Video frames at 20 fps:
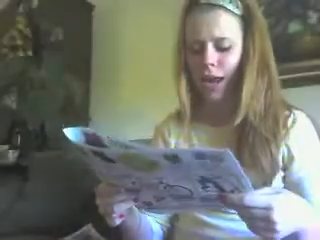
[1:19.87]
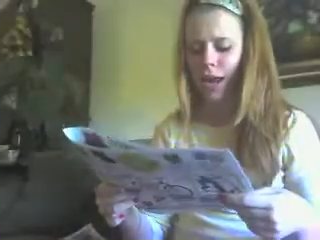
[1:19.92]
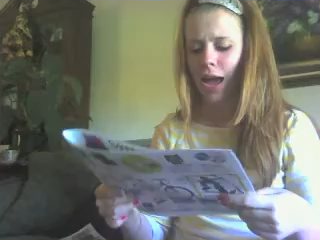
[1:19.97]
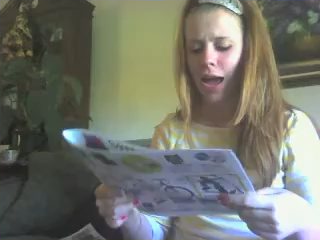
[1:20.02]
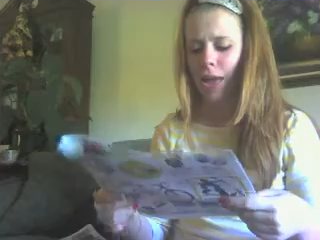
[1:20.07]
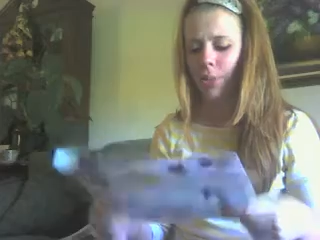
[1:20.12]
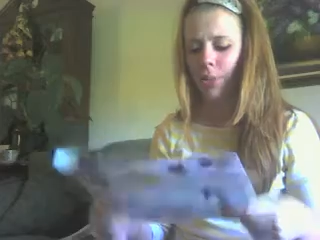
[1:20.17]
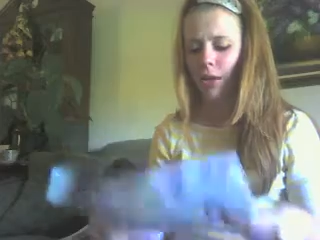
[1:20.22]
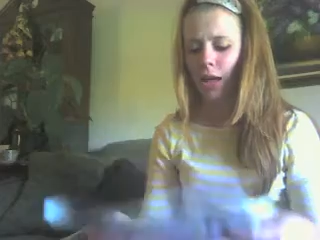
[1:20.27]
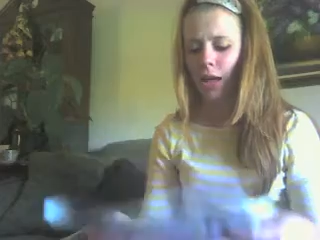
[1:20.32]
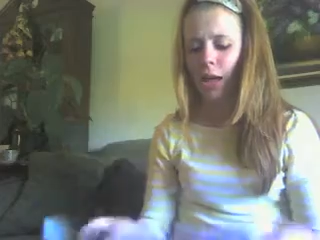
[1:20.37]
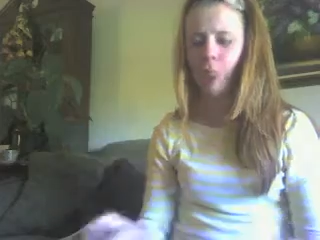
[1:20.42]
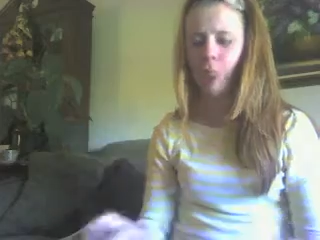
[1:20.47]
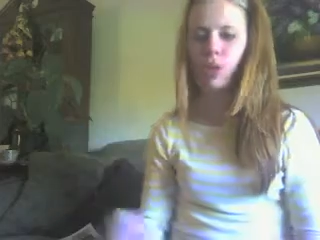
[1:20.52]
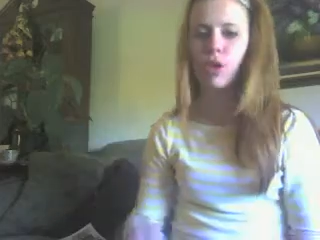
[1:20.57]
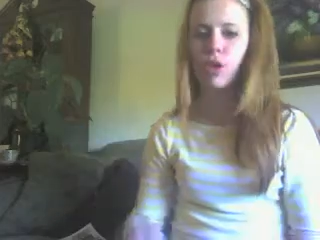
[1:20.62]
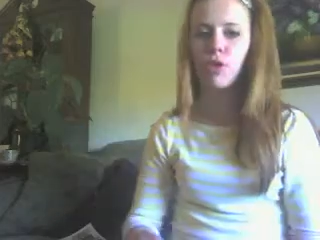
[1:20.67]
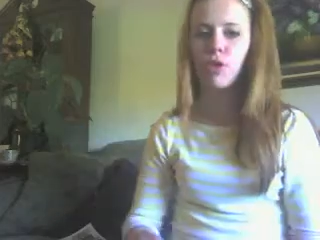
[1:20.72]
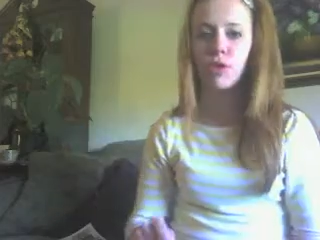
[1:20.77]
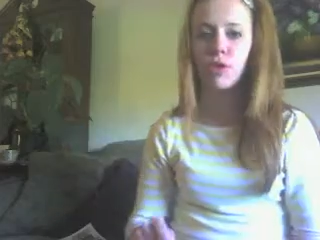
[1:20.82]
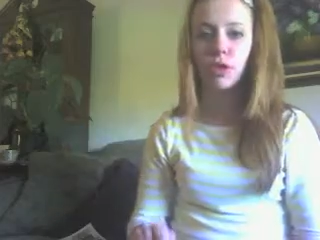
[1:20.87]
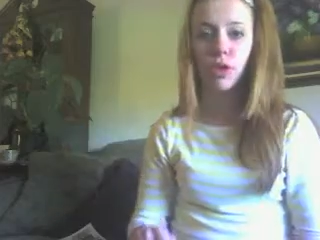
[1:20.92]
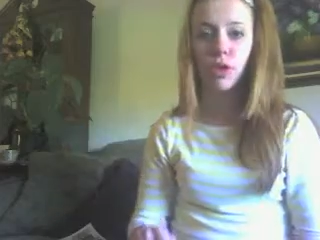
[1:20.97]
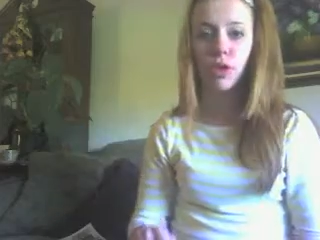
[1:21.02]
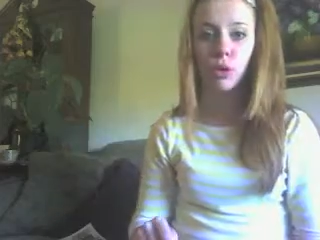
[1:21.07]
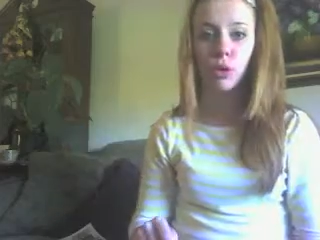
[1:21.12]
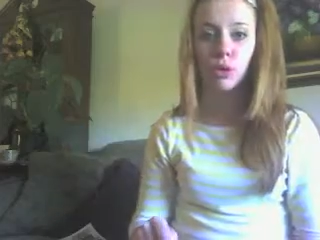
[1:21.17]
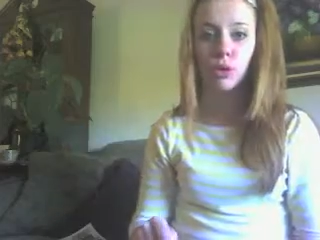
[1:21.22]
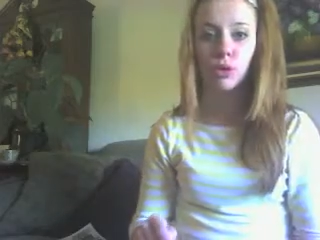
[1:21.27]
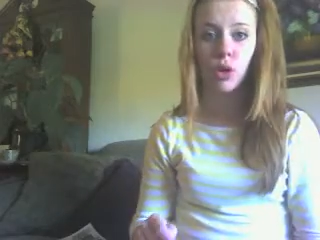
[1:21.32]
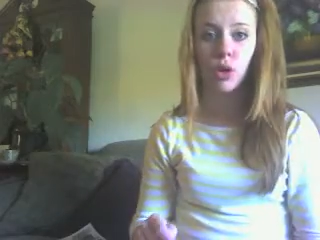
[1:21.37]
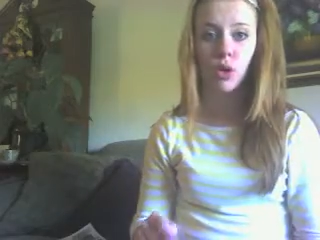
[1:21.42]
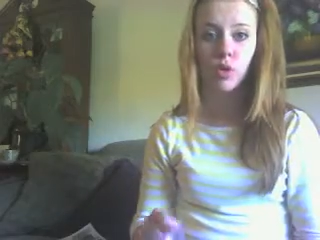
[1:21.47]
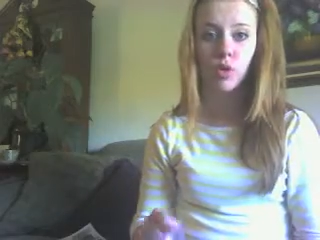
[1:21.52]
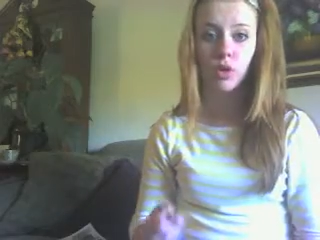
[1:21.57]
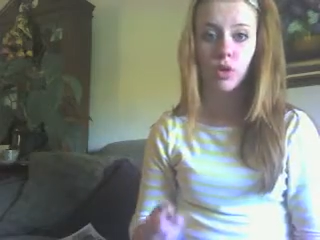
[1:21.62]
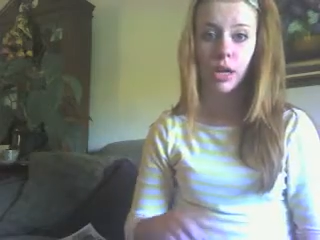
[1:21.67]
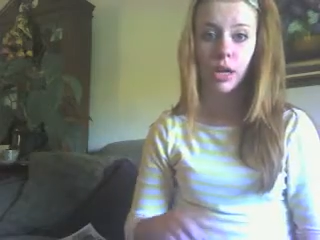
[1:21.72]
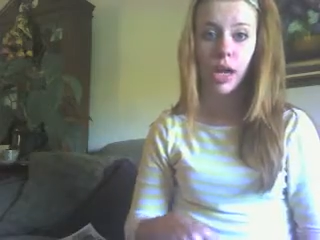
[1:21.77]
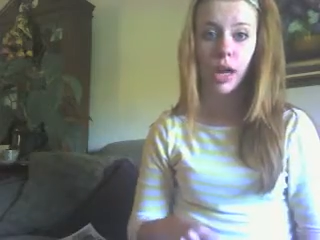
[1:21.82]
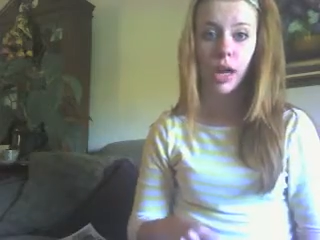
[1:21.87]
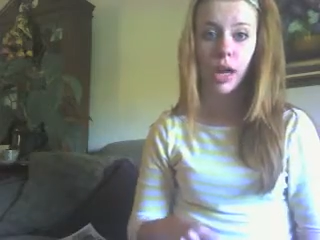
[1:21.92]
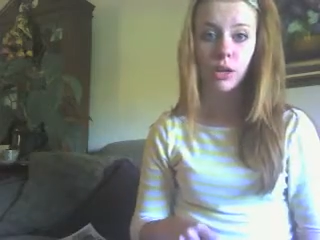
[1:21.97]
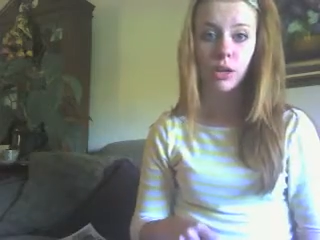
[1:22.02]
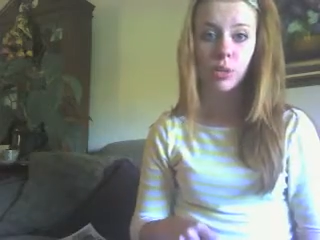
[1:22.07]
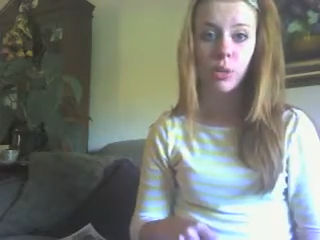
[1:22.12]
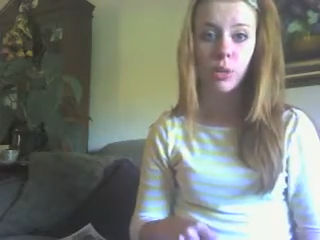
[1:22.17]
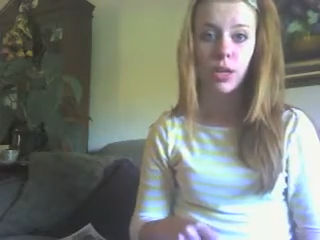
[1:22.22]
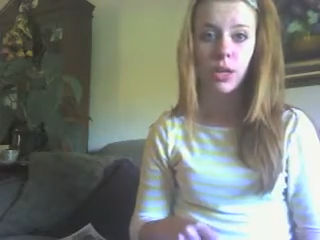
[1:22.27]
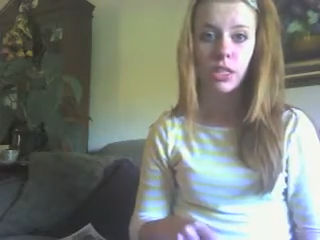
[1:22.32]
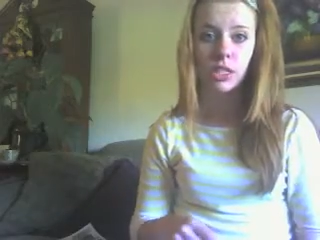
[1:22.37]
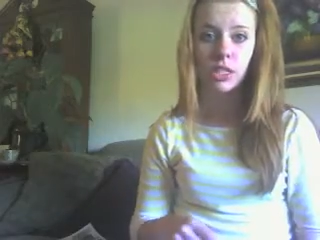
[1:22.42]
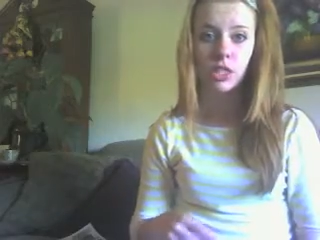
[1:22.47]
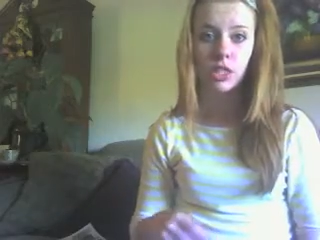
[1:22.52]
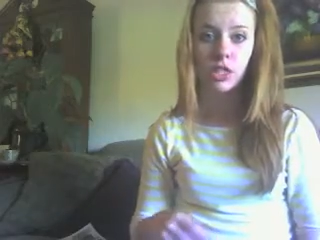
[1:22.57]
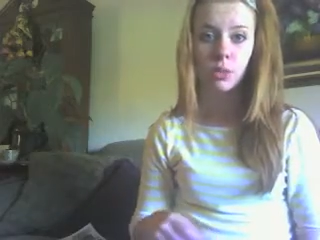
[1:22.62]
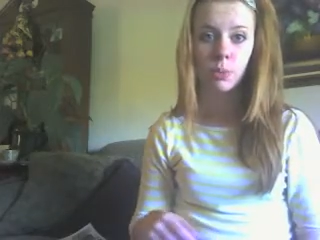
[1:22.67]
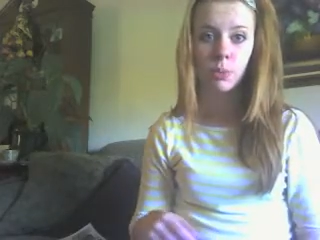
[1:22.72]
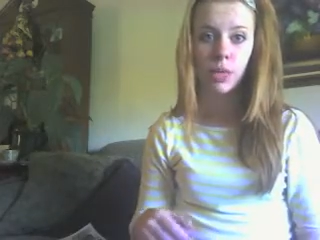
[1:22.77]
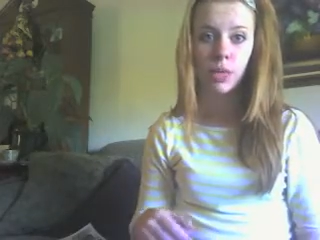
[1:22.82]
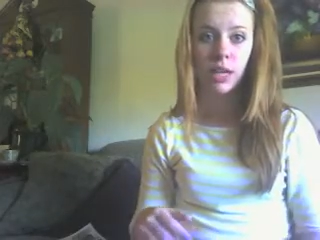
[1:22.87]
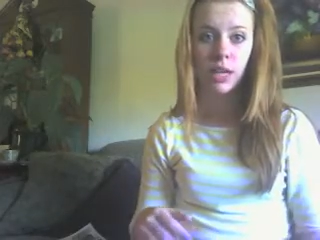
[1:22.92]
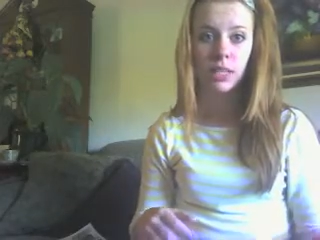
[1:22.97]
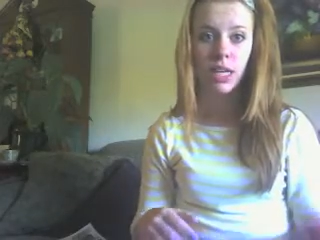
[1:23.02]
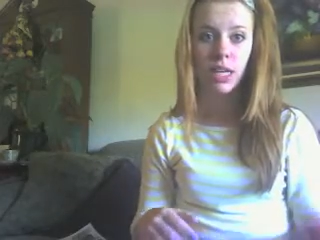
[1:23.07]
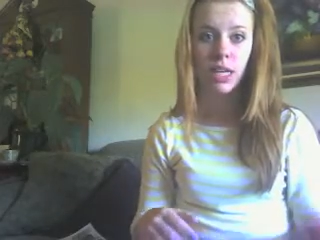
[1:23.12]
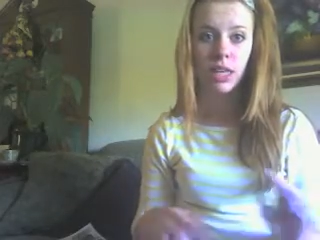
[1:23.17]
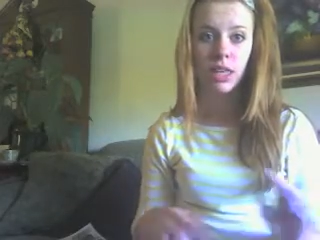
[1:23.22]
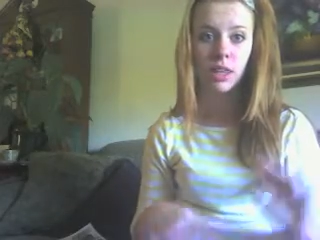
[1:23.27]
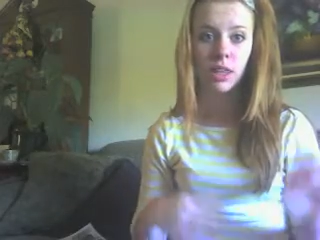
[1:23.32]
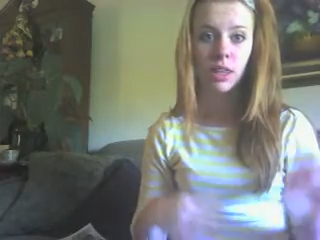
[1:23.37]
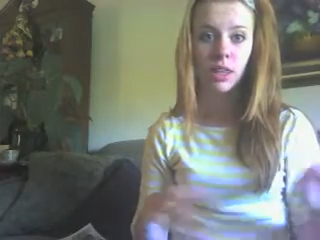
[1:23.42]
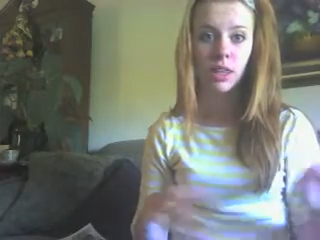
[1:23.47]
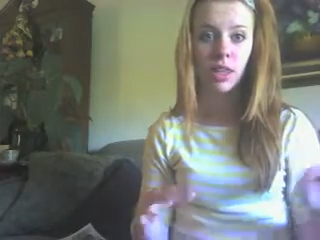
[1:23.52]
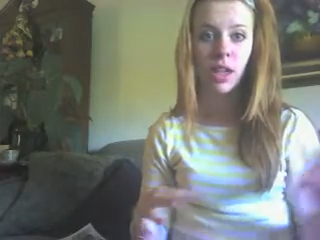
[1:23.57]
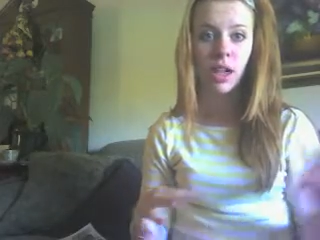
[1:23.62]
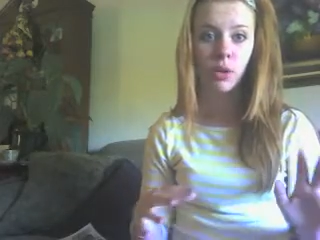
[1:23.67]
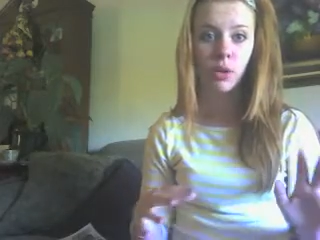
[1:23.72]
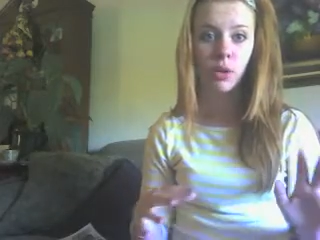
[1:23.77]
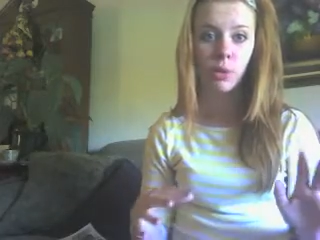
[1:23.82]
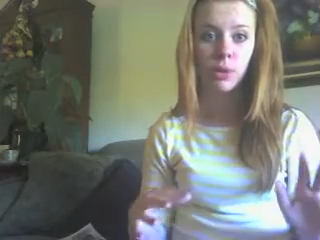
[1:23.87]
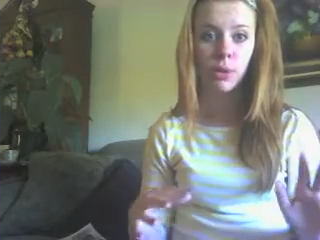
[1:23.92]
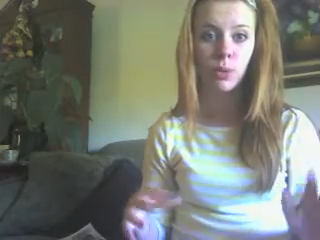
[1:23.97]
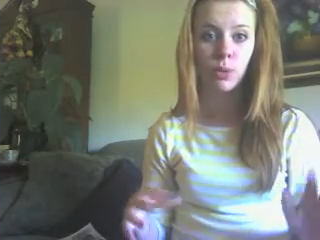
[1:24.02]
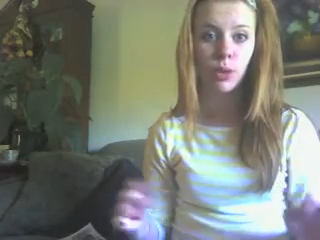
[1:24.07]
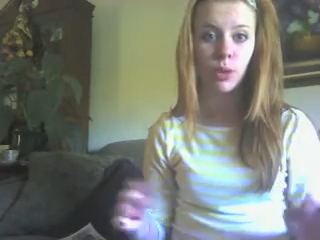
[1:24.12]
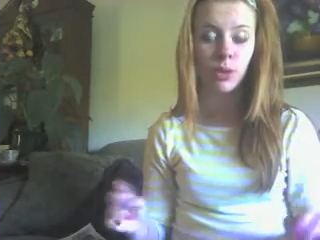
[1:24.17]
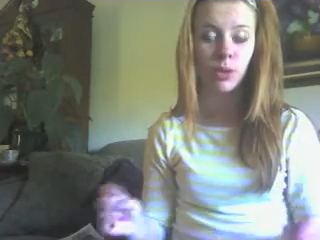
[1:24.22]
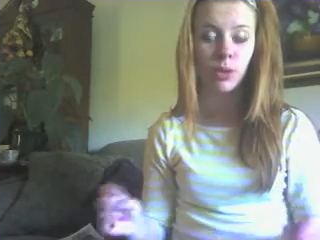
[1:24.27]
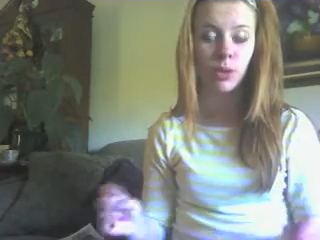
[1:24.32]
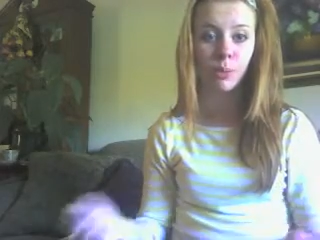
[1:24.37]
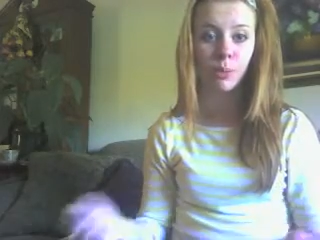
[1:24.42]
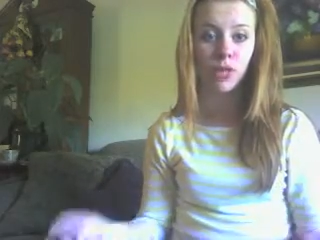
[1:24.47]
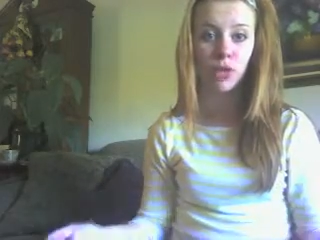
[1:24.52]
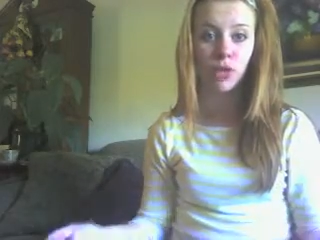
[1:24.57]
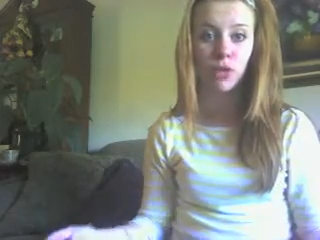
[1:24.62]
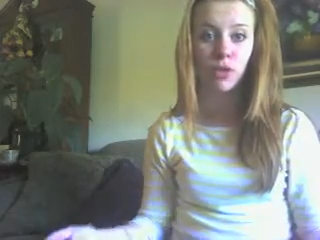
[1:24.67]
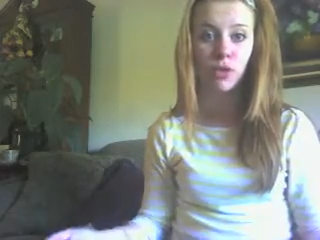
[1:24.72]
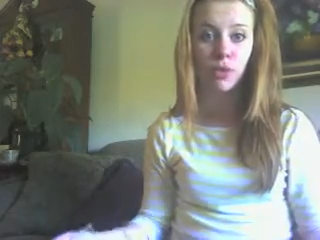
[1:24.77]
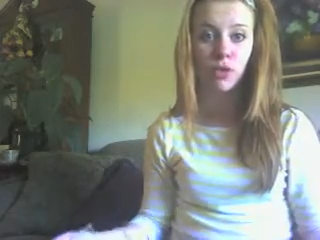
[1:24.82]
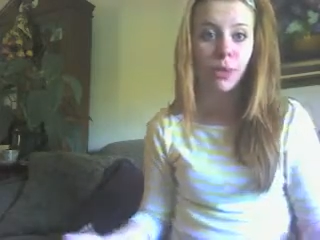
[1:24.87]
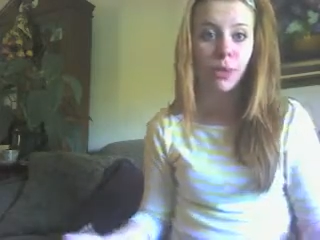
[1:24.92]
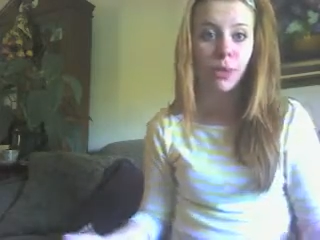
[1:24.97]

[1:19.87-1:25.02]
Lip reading: and I would go for those over the colored ones, just because I thought that the colored ones were a little bit goofy.